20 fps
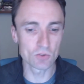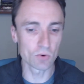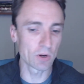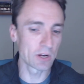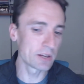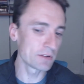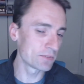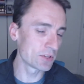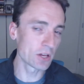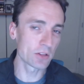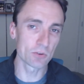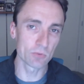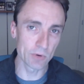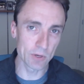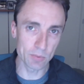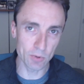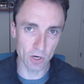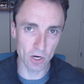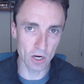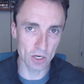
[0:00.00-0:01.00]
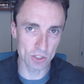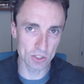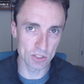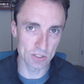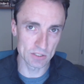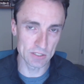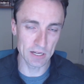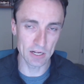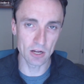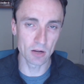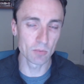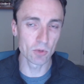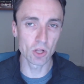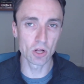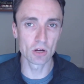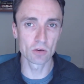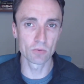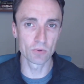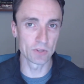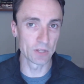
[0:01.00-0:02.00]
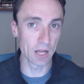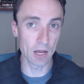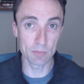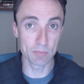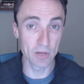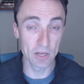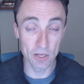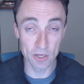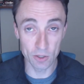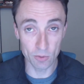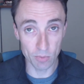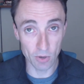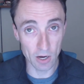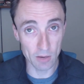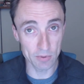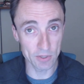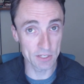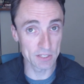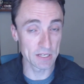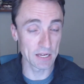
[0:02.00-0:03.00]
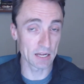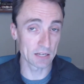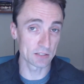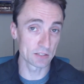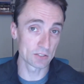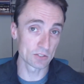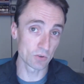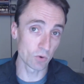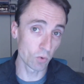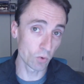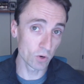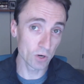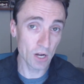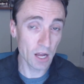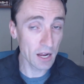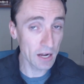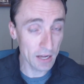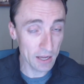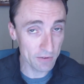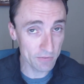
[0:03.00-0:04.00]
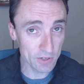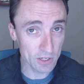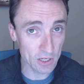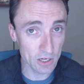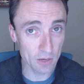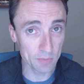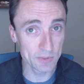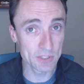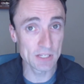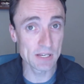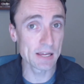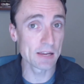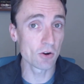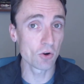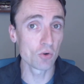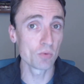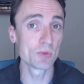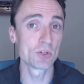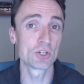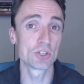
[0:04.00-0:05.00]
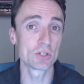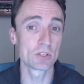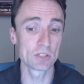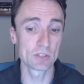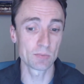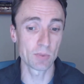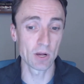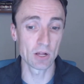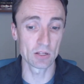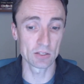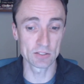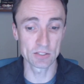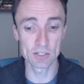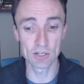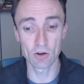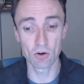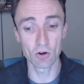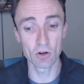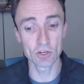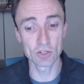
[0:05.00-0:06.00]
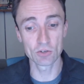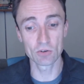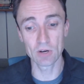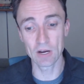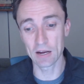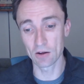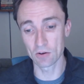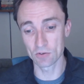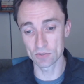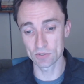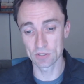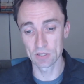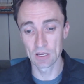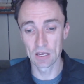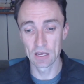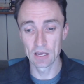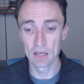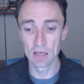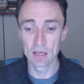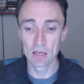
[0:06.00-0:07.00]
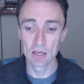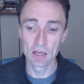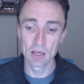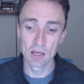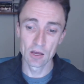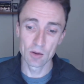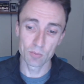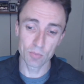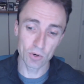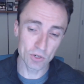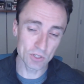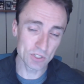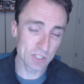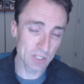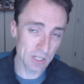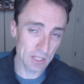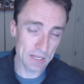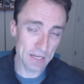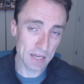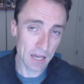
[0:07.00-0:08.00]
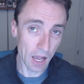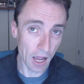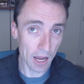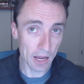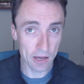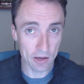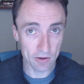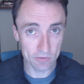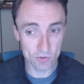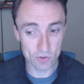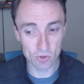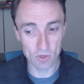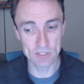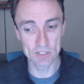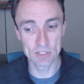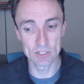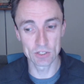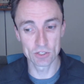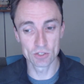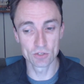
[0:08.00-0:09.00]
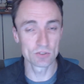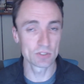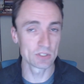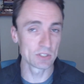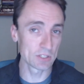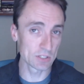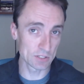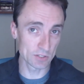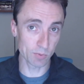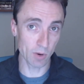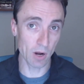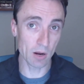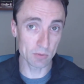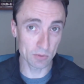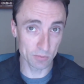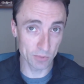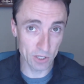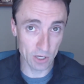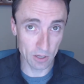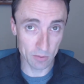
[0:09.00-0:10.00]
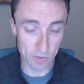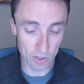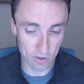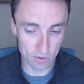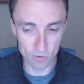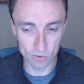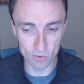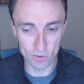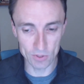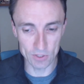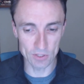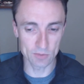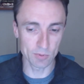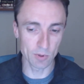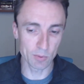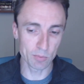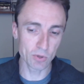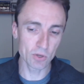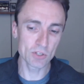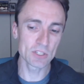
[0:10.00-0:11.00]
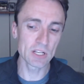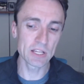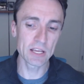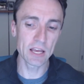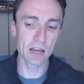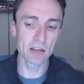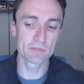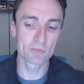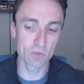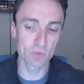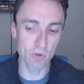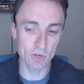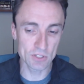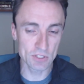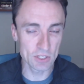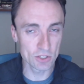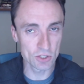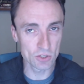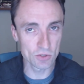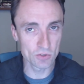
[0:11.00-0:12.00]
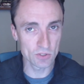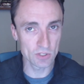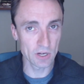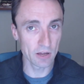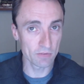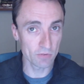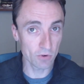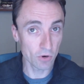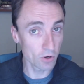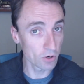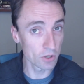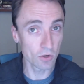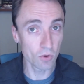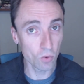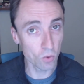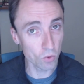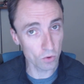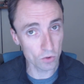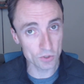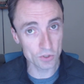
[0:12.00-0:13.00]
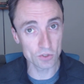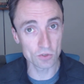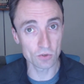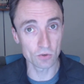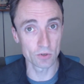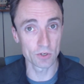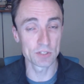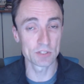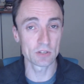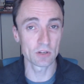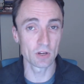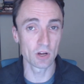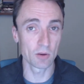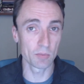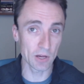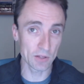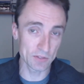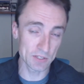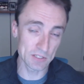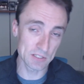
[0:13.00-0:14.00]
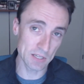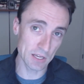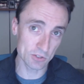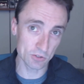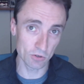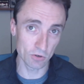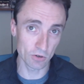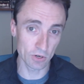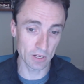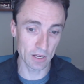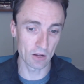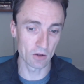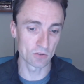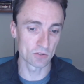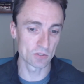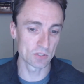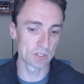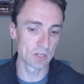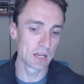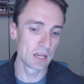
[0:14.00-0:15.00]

or any of the other repercussions that come along with not paying your property taxes or not having an up-to-date home insurance policy on your house. Personally, I have trust issues, and this is probably coming through with this, but personally I have trust issues and have heard horror stories about these escrow accounts